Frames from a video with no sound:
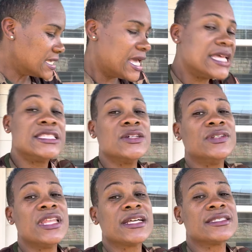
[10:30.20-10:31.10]
until
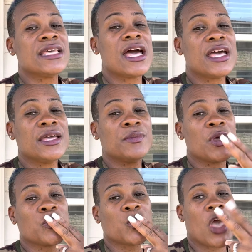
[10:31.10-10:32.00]
next time,
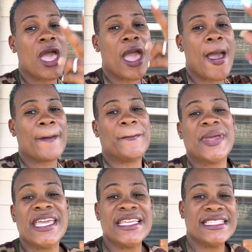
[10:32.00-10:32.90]

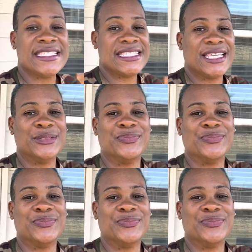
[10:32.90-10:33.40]
peace.